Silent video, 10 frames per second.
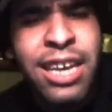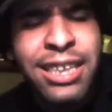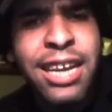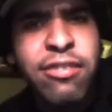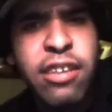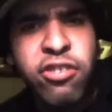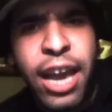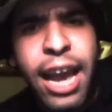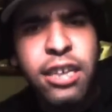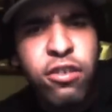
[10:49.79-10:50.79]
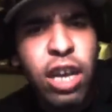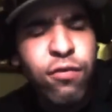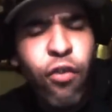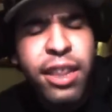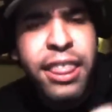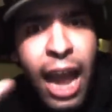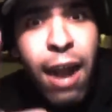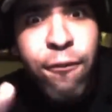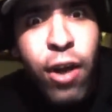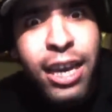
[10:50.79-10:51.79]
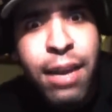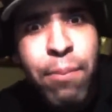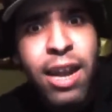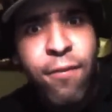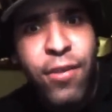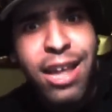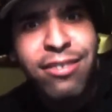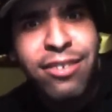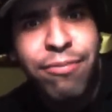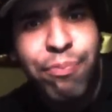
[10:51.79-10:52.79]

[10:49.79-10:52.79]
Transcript: need to change just for their fucking benefits.